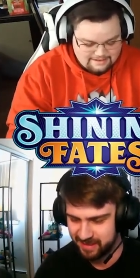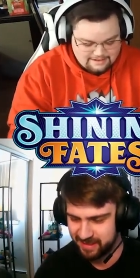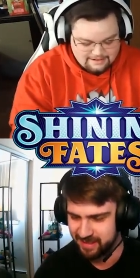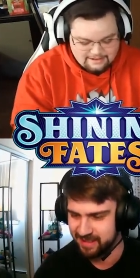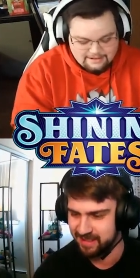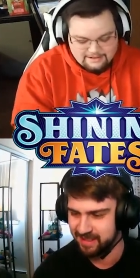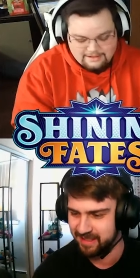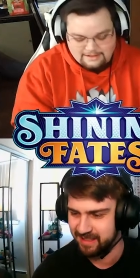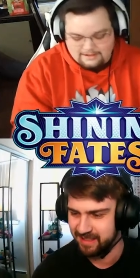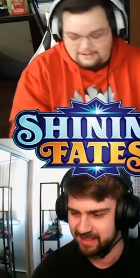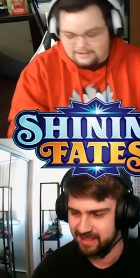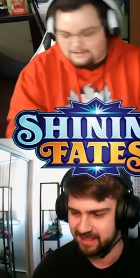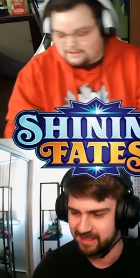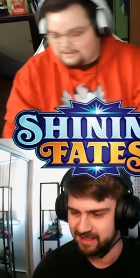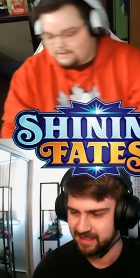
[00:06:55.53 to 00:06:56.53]

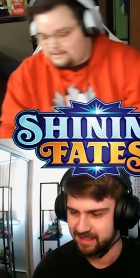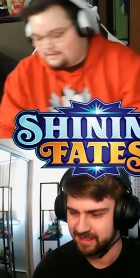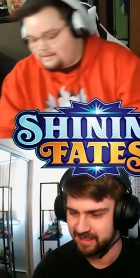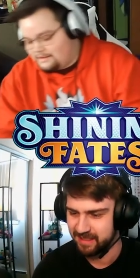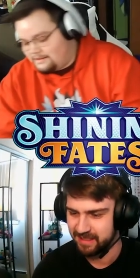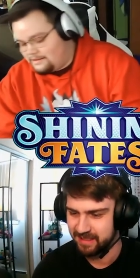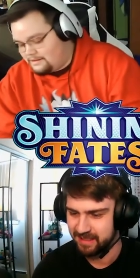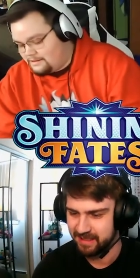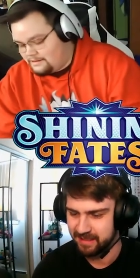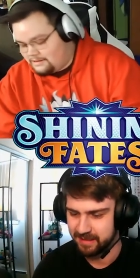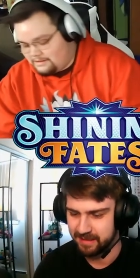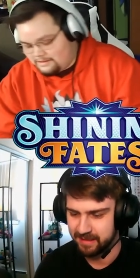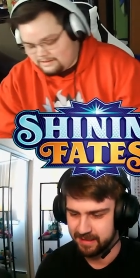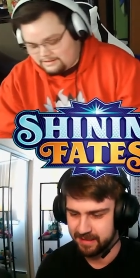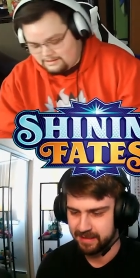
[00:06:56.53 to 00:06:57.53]

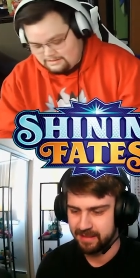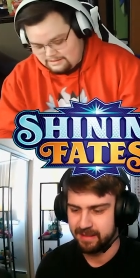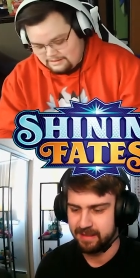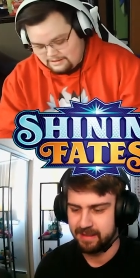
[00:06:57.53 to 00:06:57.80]
[no speech]